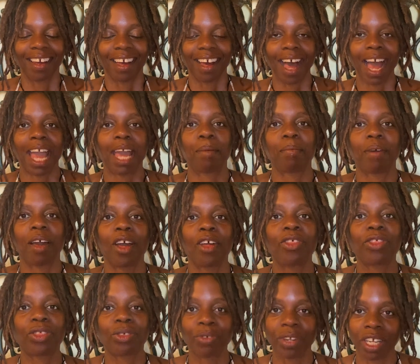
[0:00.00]
I am
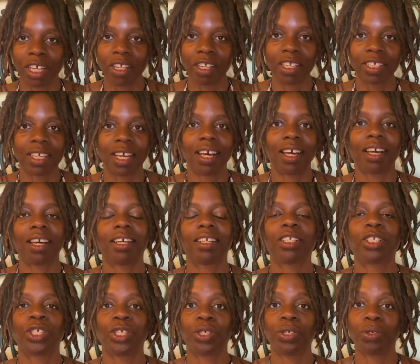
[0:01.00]
thrilled
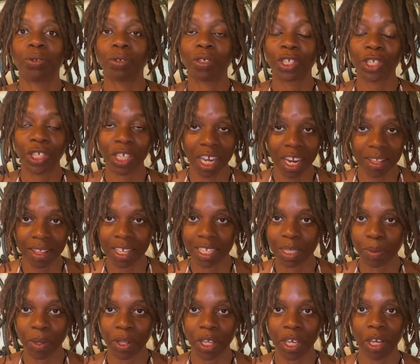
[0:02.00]
to share
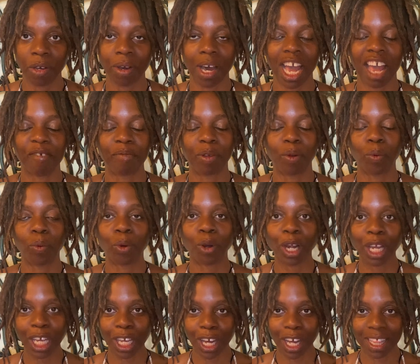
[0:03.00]
this with you. I have been
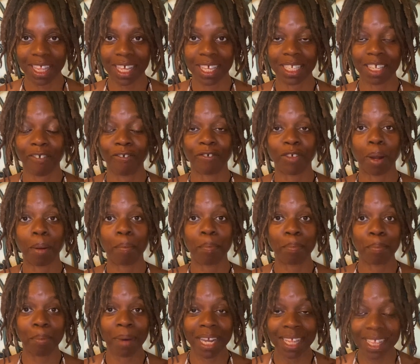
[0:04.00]
working on this for
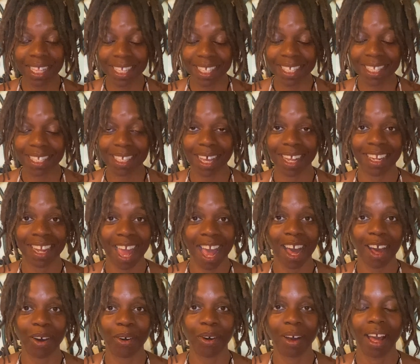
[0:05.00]
months
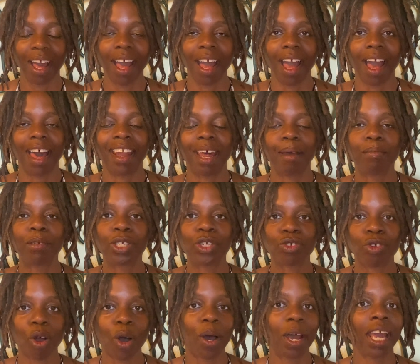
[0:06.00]
now, and I'm
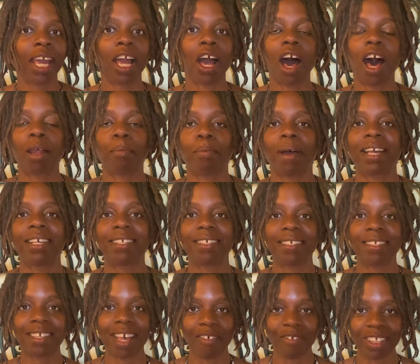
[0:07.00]
drawing on my
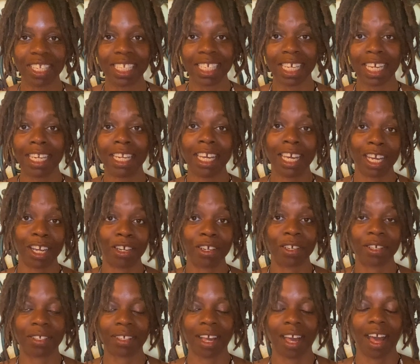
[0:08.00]
17
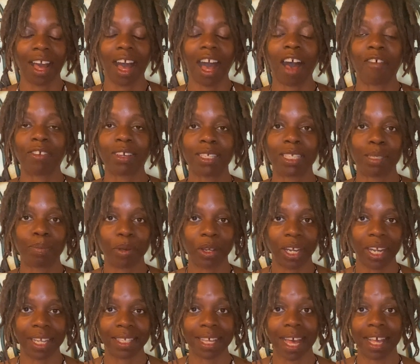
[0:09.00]
years of
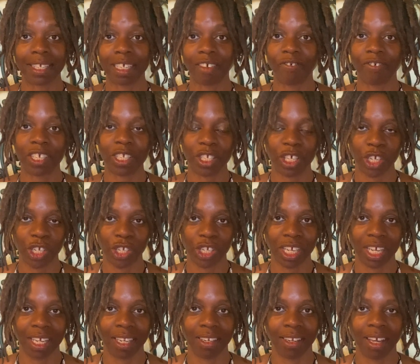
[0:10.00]
experience as a
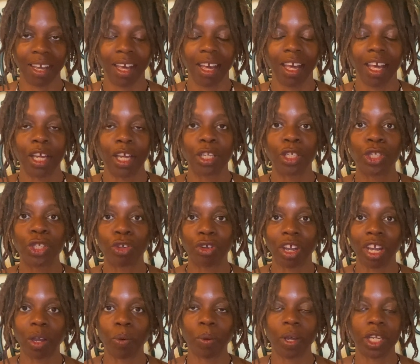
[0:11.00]
physician,
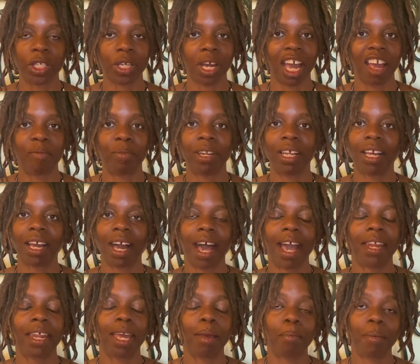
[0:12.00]
during which I have been
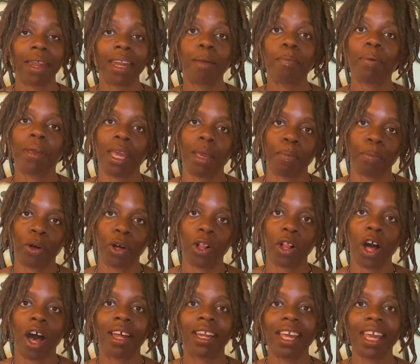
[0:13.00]
guiding many people
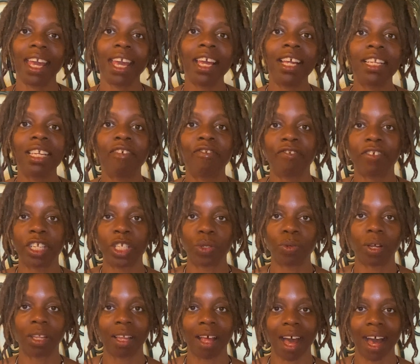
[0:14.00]
on
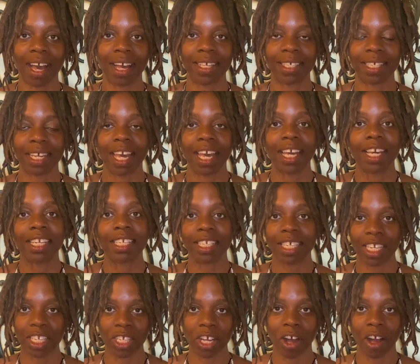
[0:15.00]
individualized
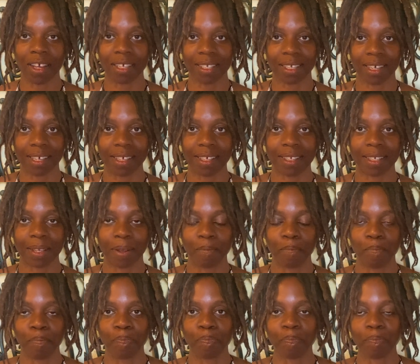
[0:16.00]
detoxes.
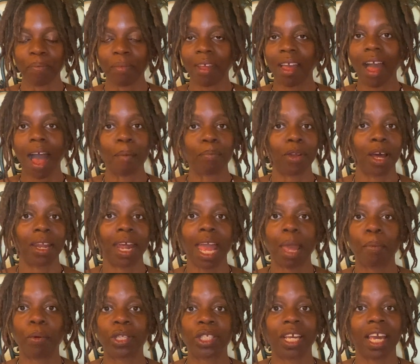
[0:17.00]
I'm not
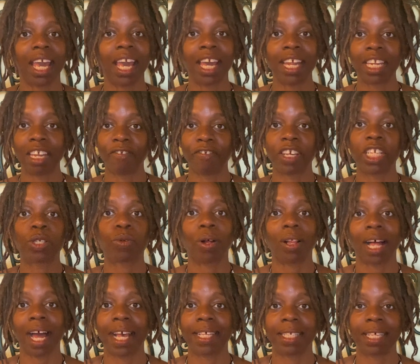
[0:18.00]
able to
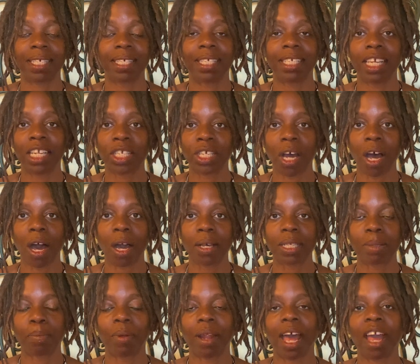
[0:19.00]
individualize this
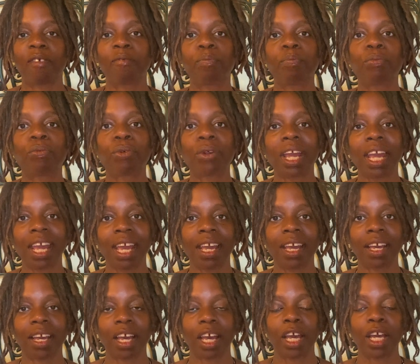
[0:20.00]
detox, but I
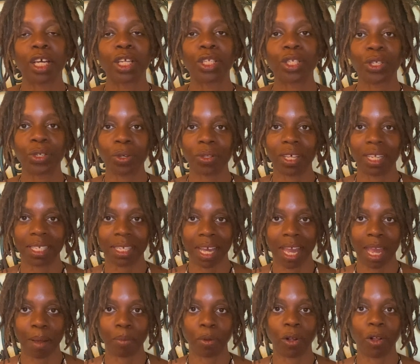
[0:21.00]
bring to the
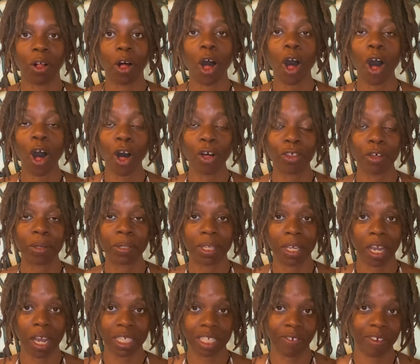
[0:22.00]
table all those
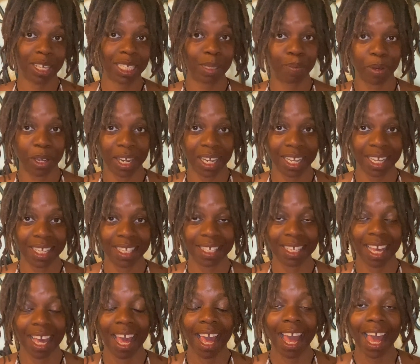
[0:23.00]
years of experience
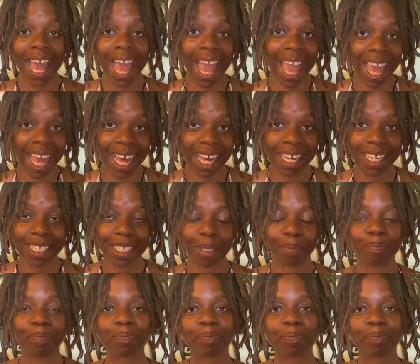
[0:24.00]
and